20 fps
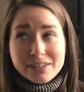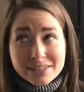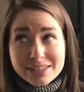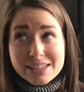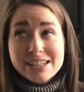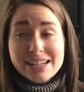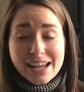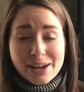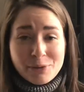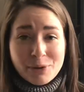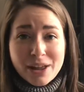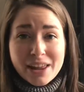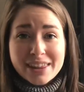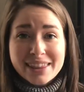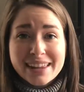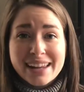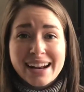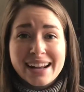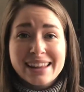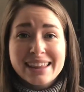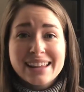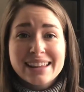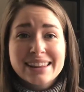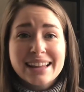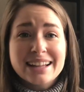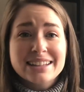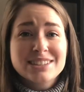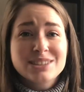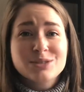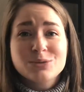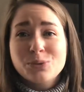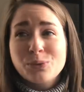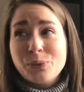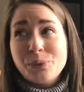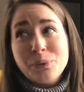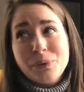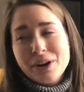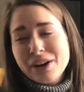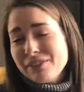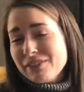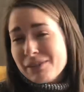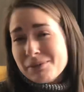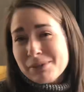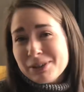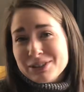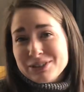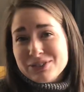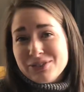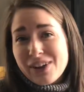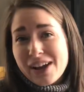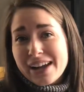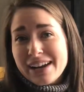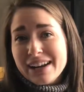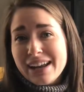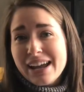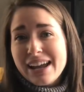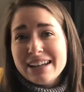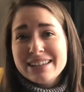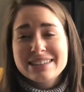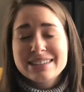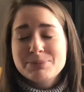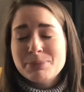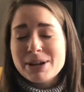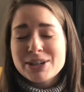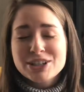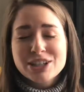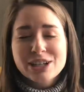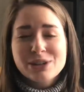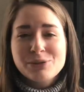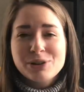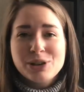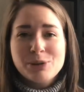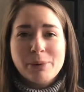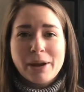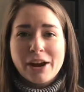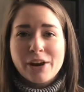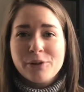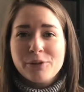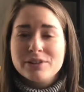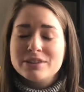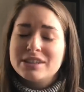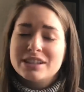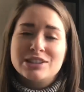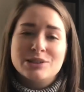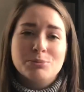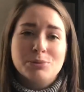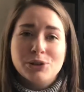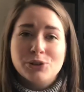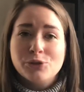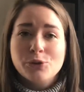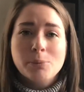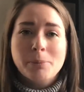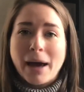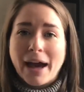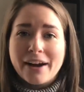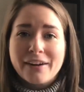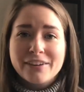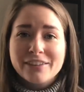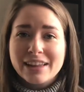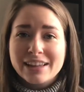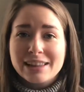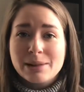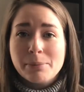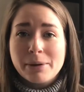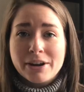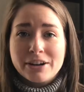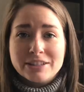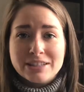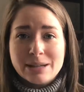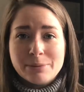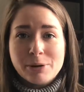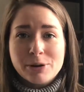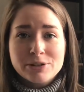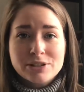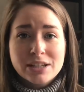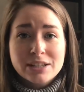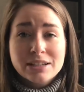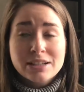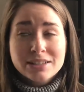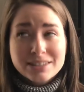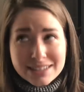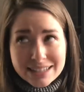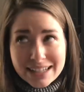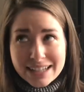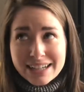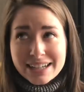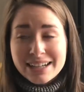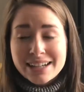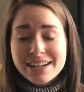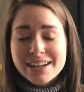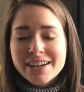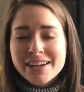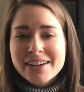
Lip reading: to knit with, and I think that's one of the most fun, especially when you pair it with such a beautiful pattern like the Marettimo tee.